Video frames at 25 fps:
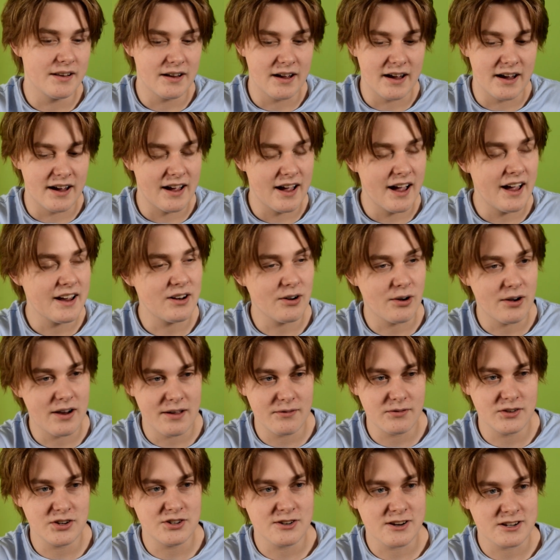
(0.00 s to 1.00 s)
I don't have
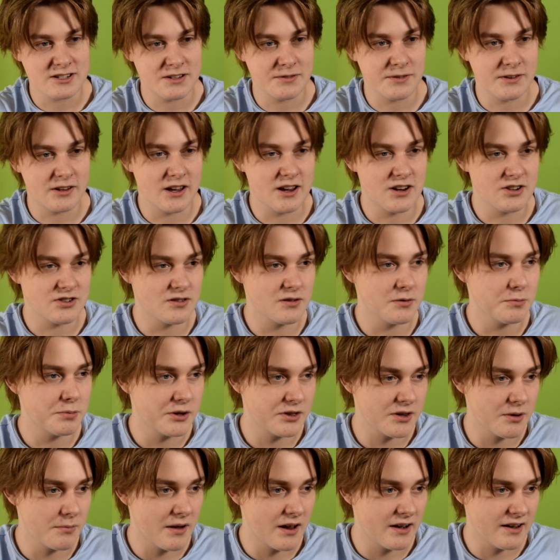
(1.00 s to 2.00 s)
any justification to put
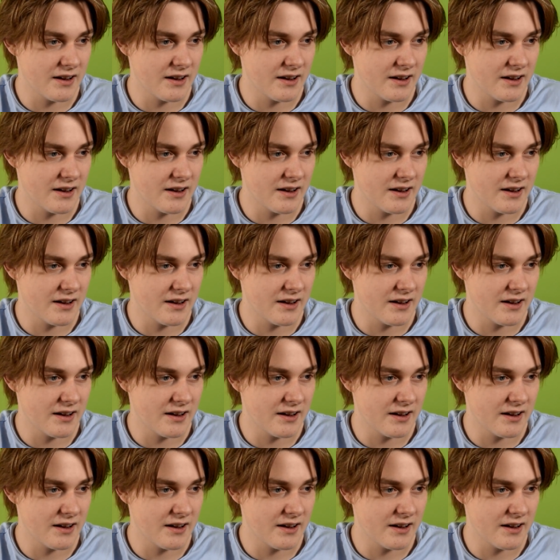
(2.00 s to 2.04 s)
them any